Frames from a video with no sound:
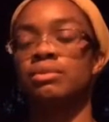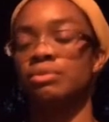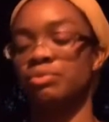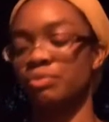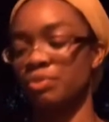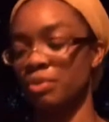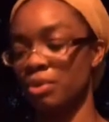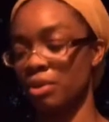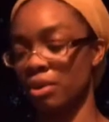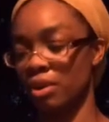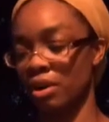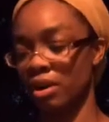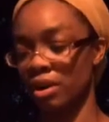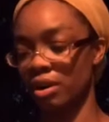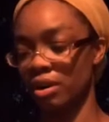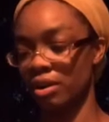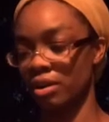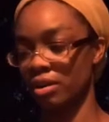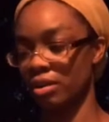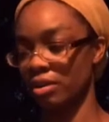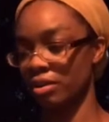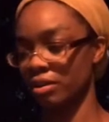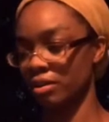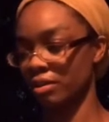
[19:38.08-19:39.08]

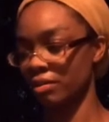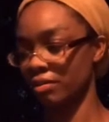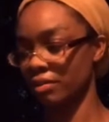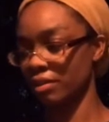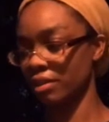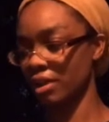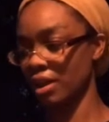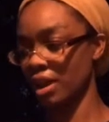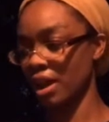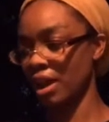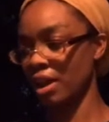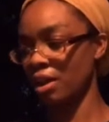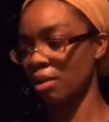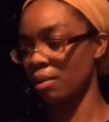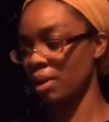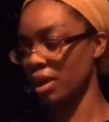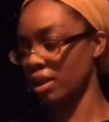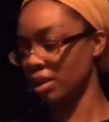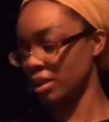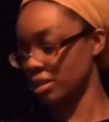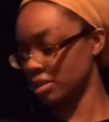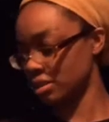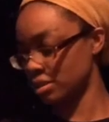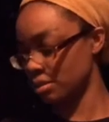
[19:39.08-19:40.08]
for
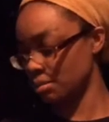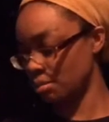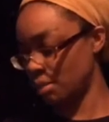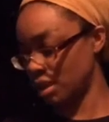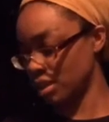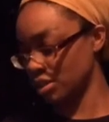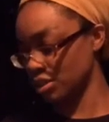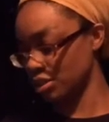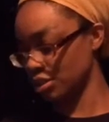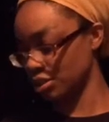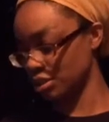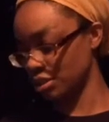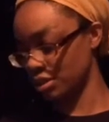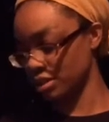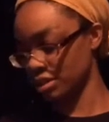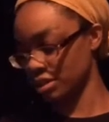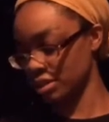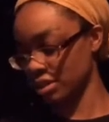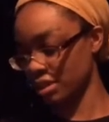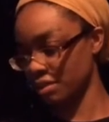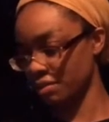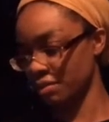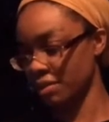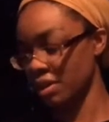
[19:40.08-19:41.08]
AOL Instant Messenger and
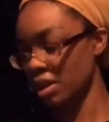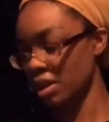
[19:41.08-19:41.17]
stuff,